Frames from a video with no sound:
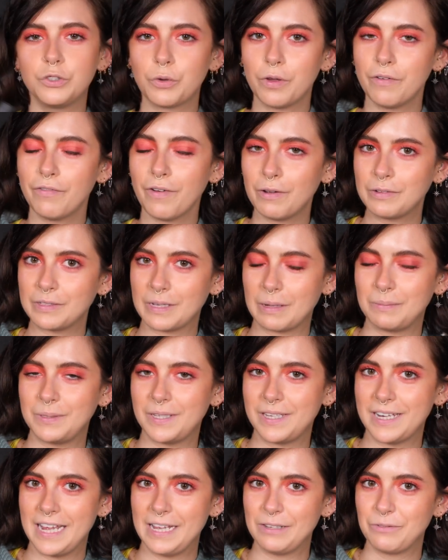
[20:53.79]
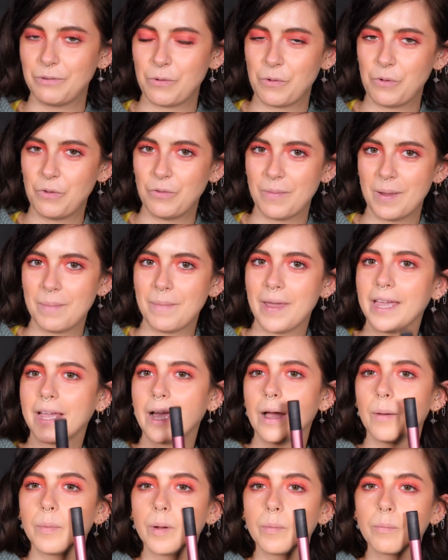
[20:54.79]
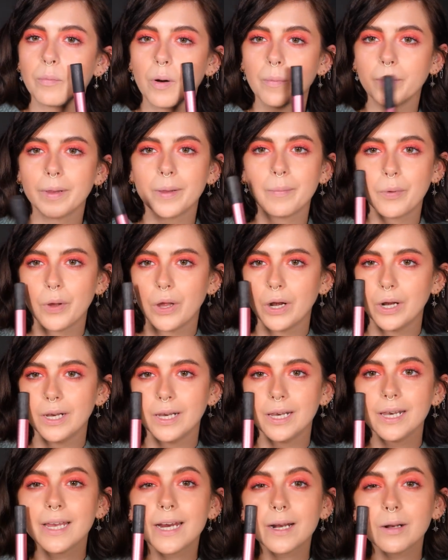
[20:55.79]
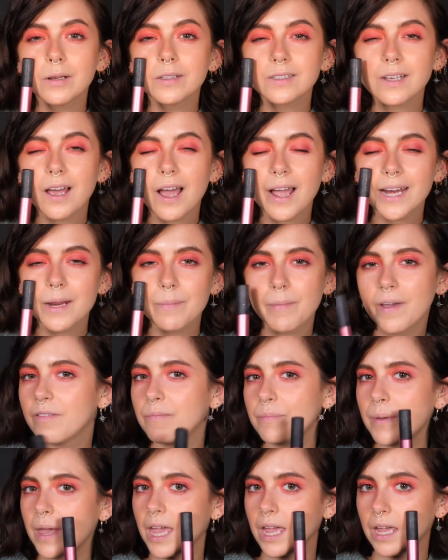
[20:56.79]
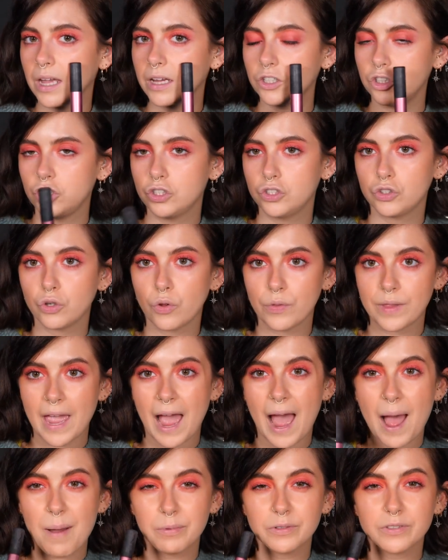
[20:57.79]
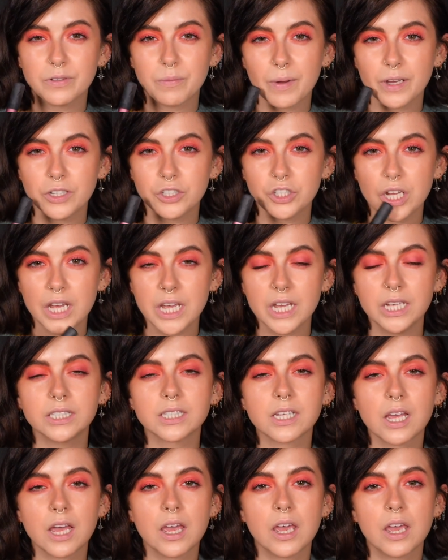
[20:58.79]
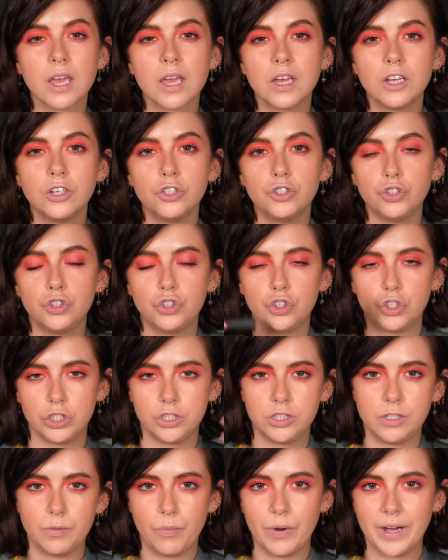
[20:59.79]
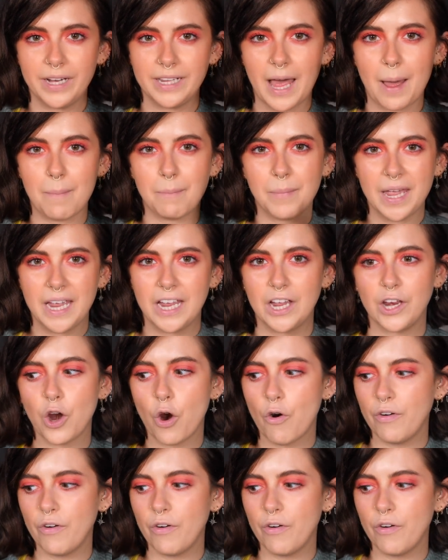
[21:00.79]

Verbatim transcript: So if I was upstairs with all of my makeup, I'd probably put a little tiny bit of pink just on the apples of my cheeks, just to bring that pink and